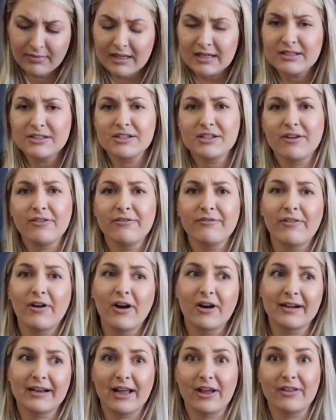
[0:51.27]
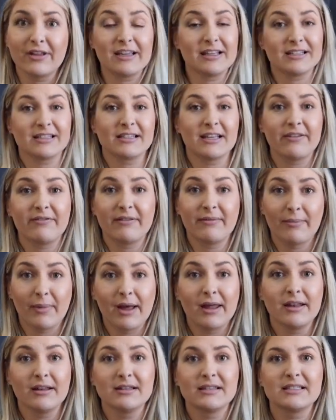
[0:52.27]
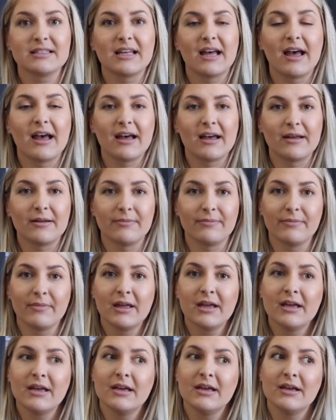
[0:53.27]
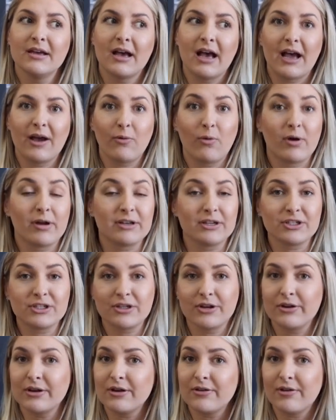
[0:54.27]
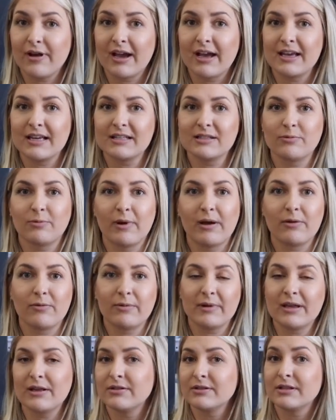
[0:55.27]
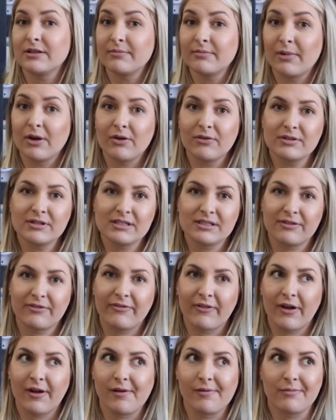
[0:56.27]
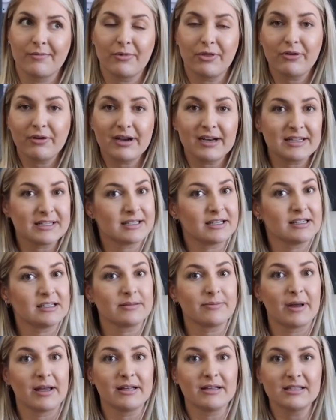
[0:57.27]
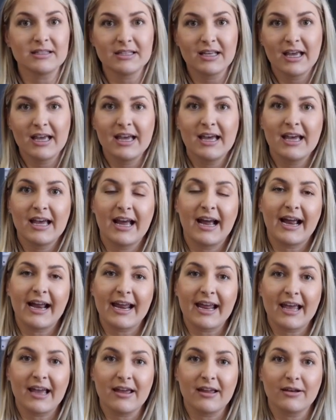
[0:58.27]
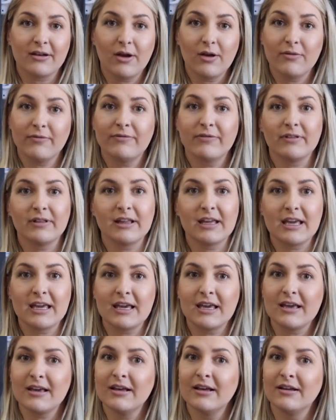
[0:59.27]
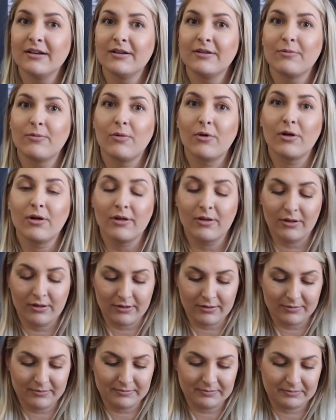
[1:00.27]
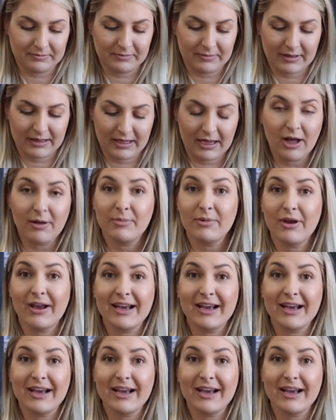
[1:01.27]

So far, now that he's 7 months, I wanted to show you guys what we use the most from 3 to 6 months, and hopefully we'll help you